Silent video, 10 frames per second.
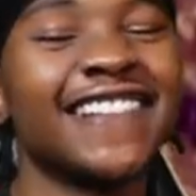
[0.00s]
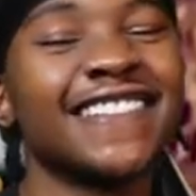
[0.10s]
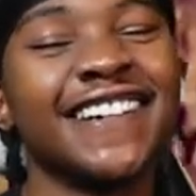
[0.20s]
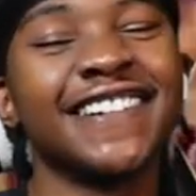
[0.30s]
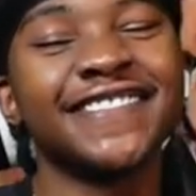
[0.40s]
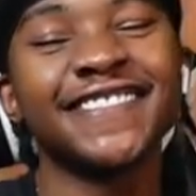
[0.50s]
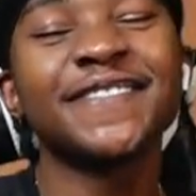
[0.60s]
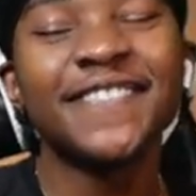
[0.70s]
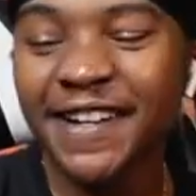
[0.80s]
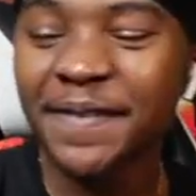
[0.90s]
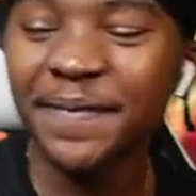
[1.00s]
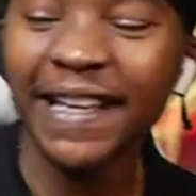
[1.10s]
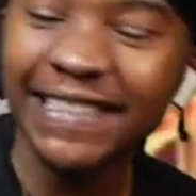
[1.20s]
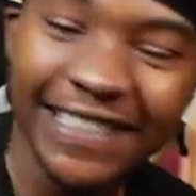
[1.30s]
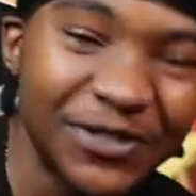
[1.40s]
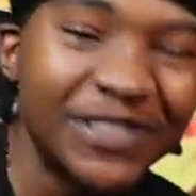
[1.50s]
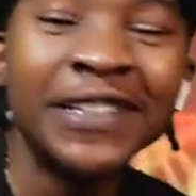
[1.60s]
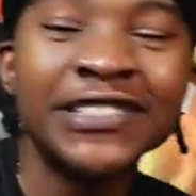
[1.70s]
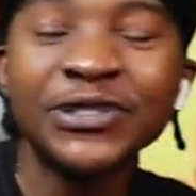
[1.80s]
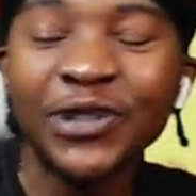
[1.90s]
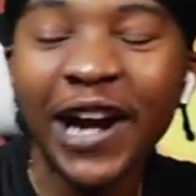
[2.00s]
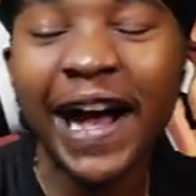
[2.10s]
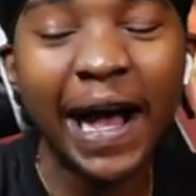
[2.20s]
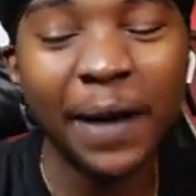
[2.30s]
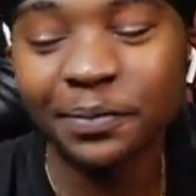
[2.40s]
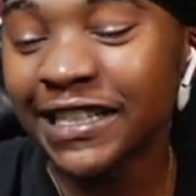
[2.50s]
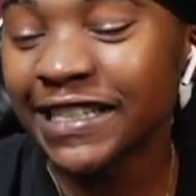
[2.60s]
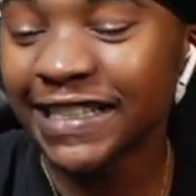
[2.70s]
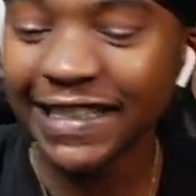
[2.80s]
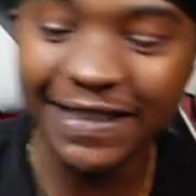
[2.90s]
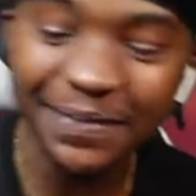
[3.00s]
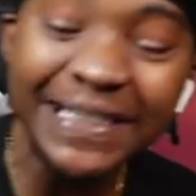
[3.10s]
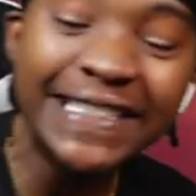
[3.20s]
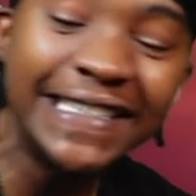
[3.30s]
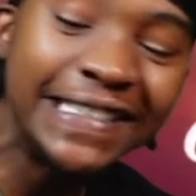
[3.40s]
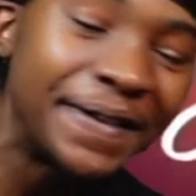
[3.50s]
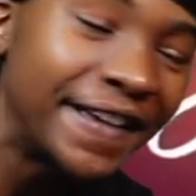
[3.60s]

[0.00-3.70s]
that enough. Make sure you subscribe, please, please,